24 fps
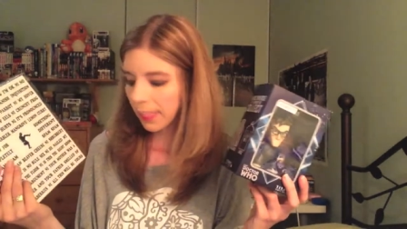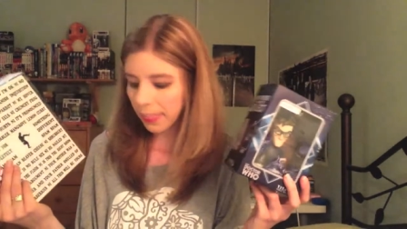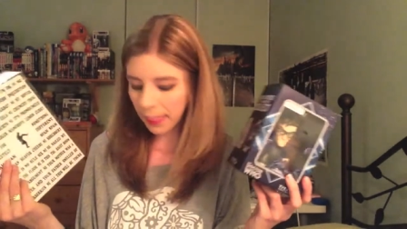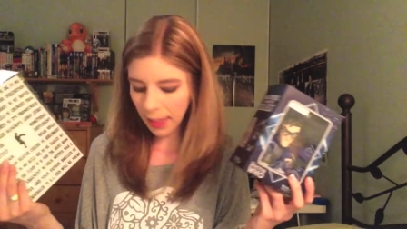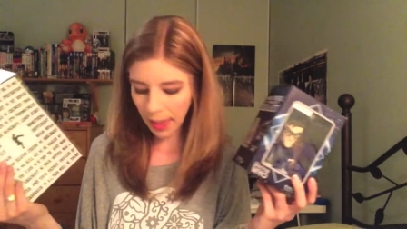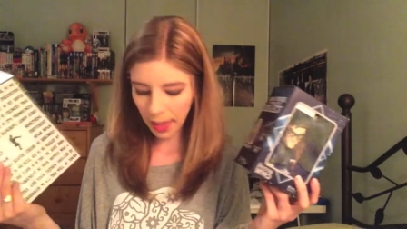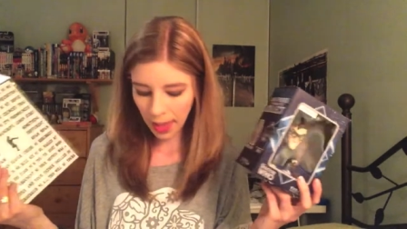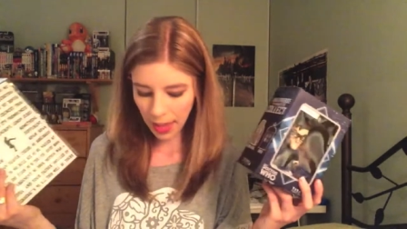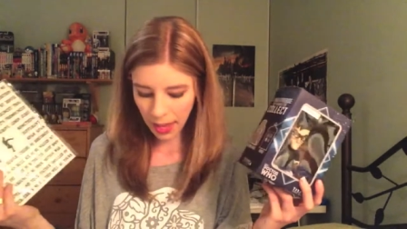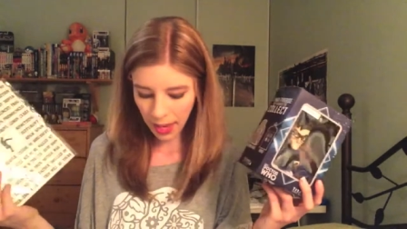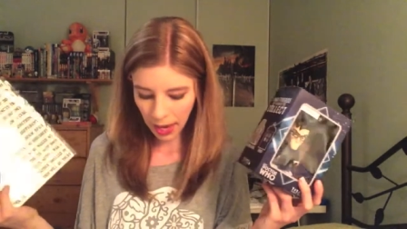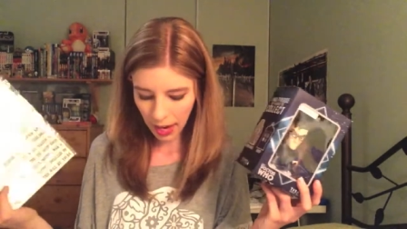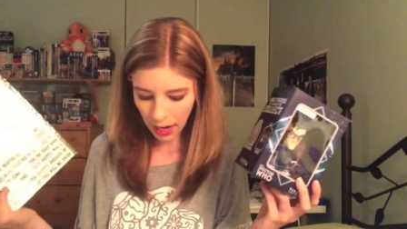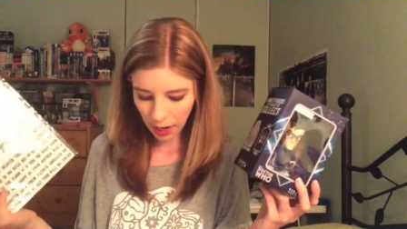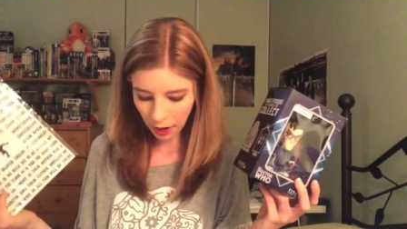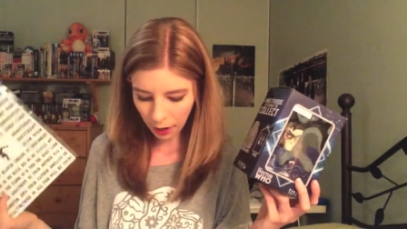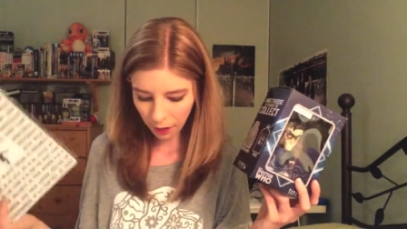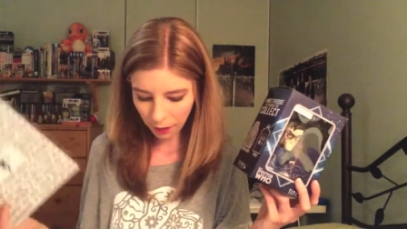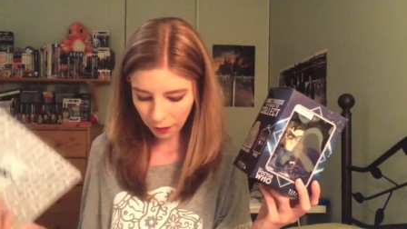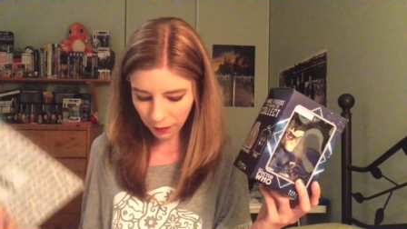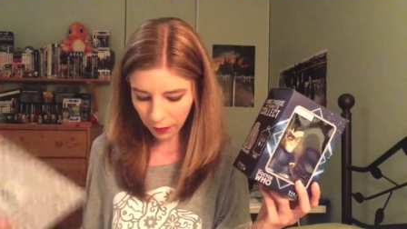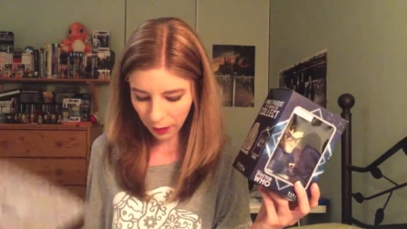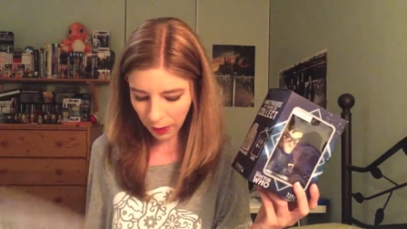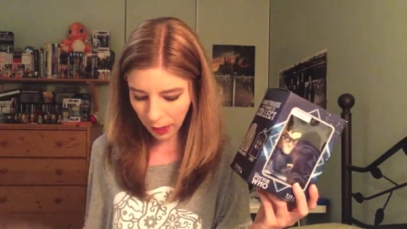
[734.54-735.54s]
that I
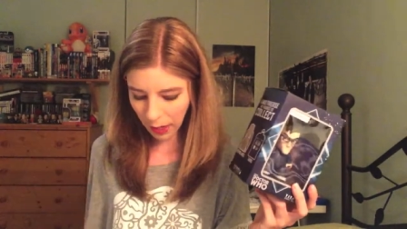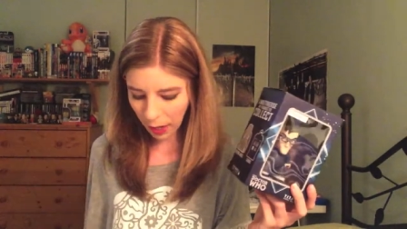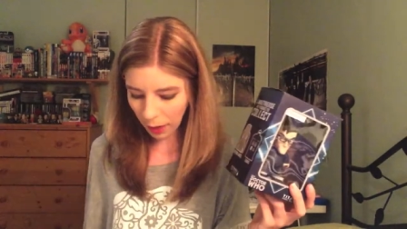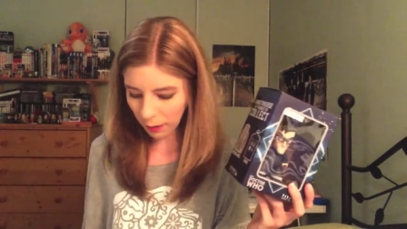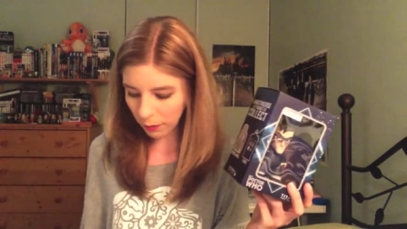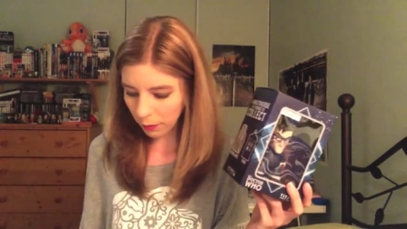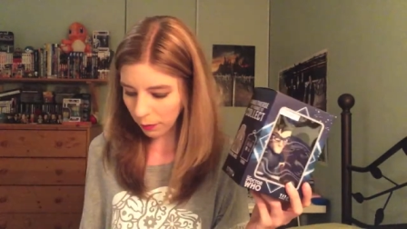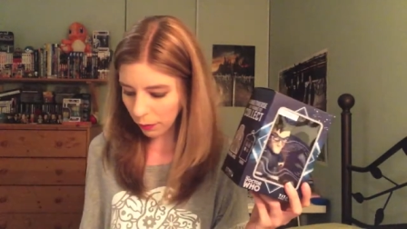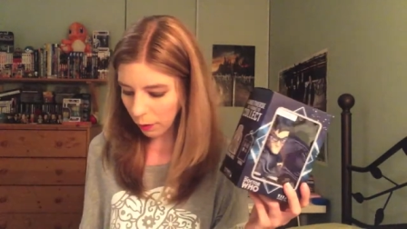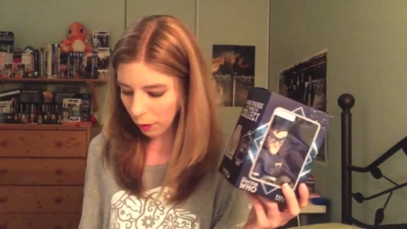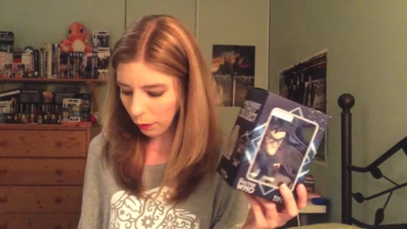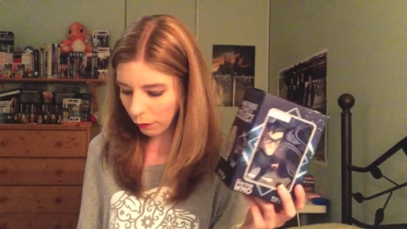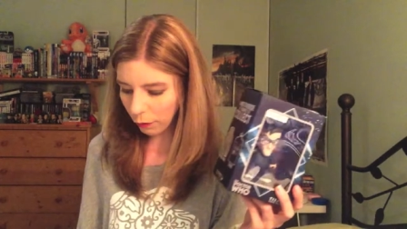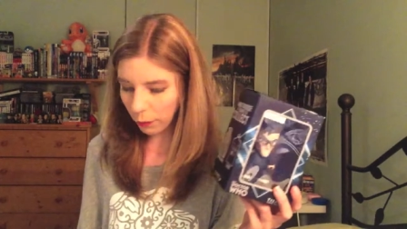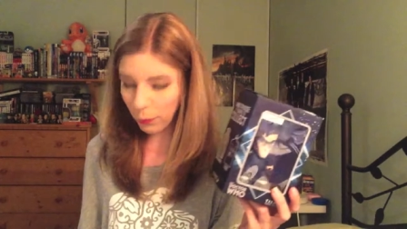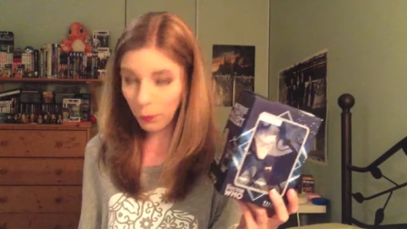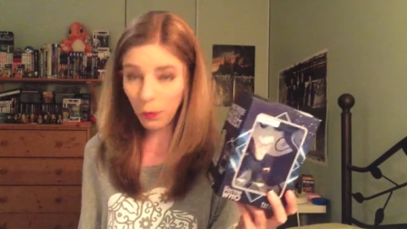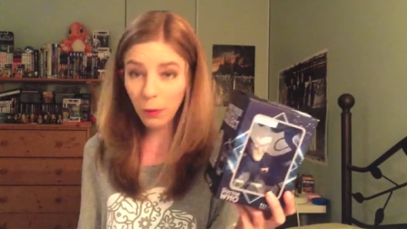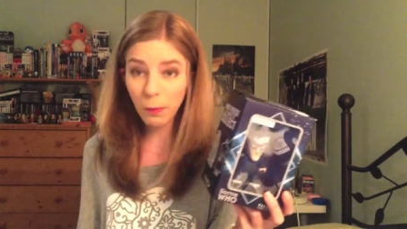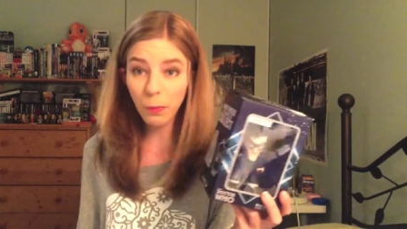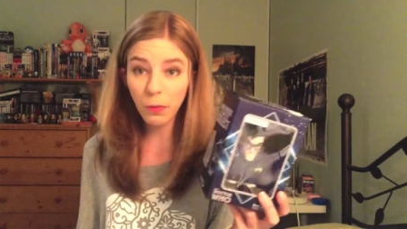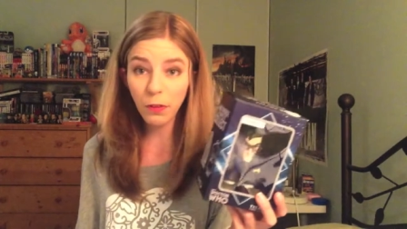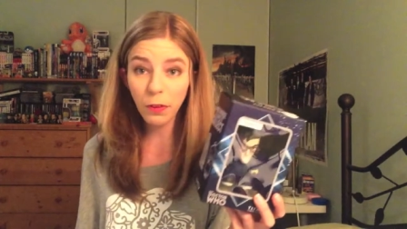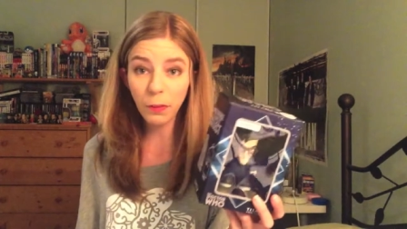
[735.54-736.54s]
don't think, I don't know if it
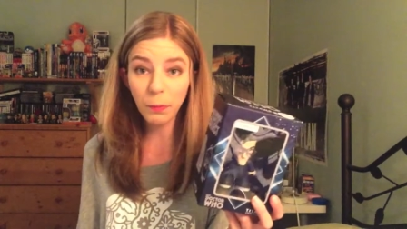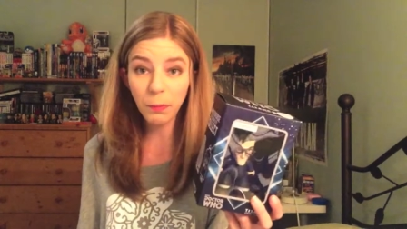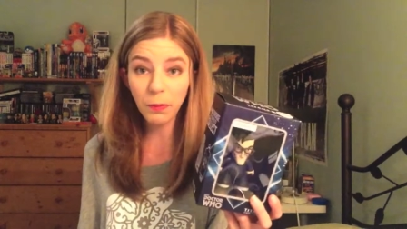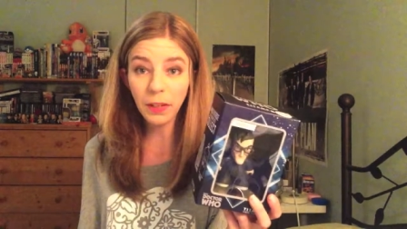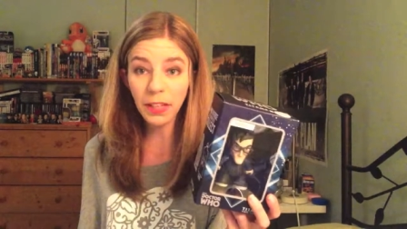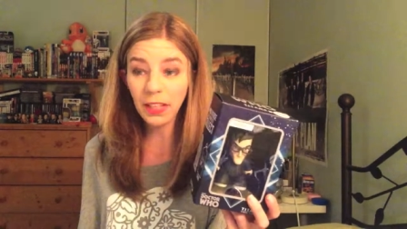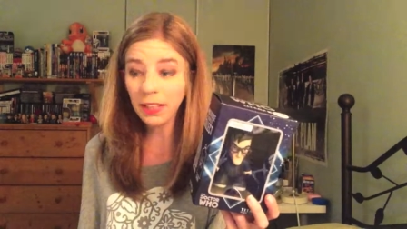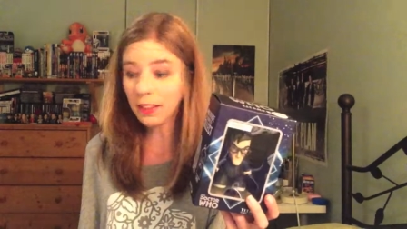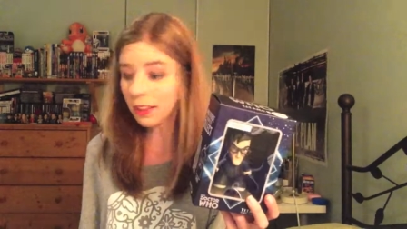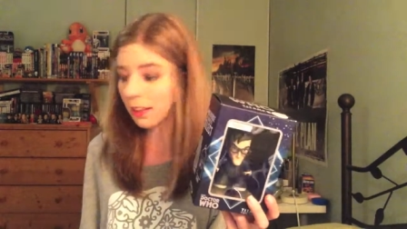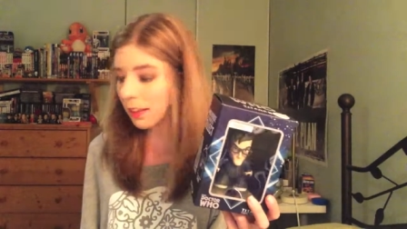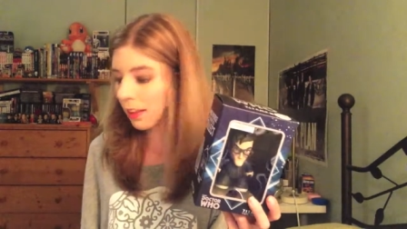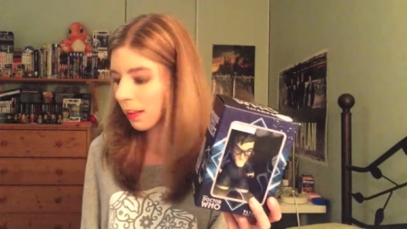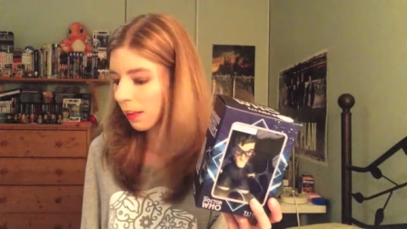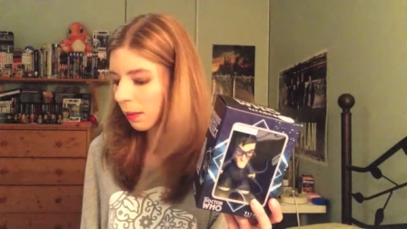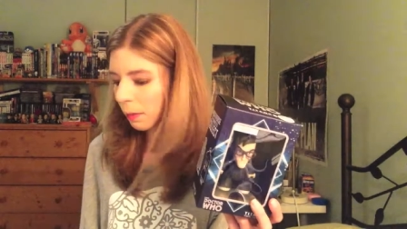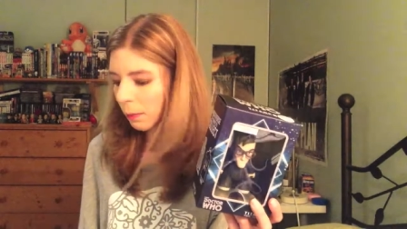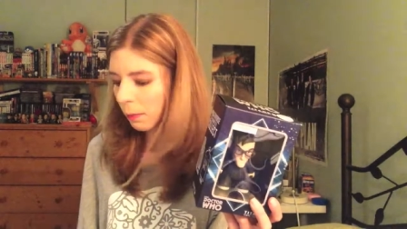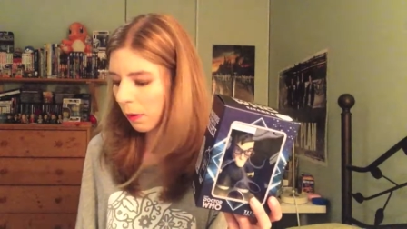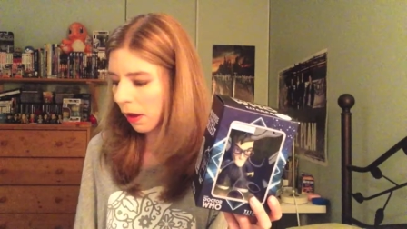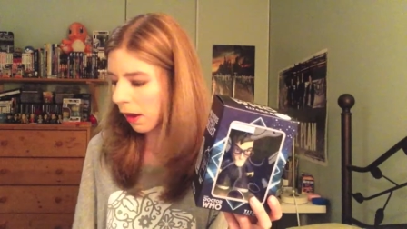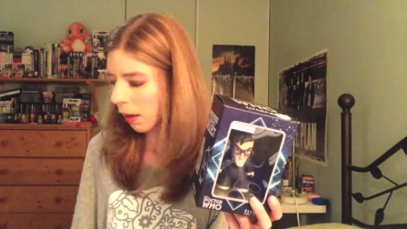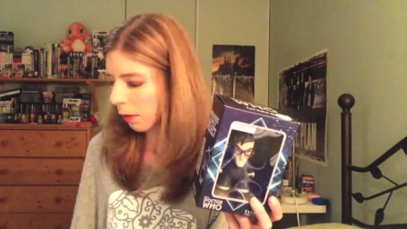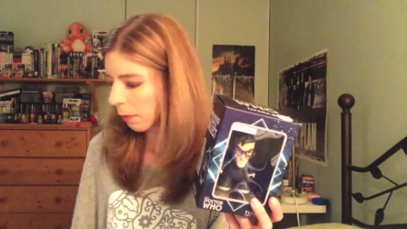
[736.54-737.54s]
was supposed to be in this
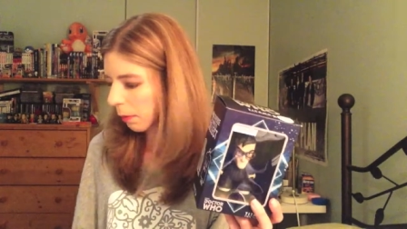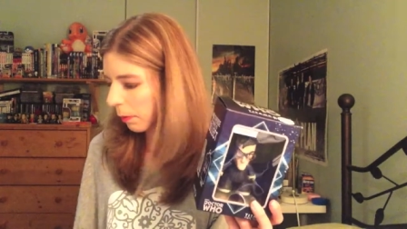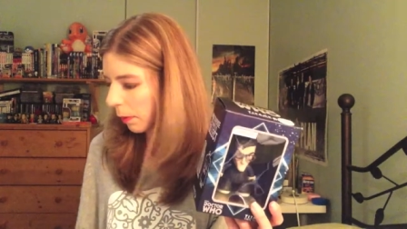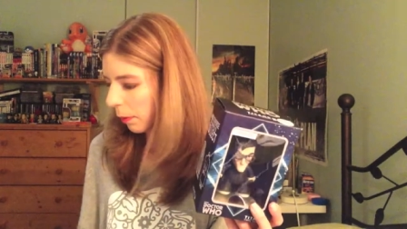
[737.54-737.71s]
box.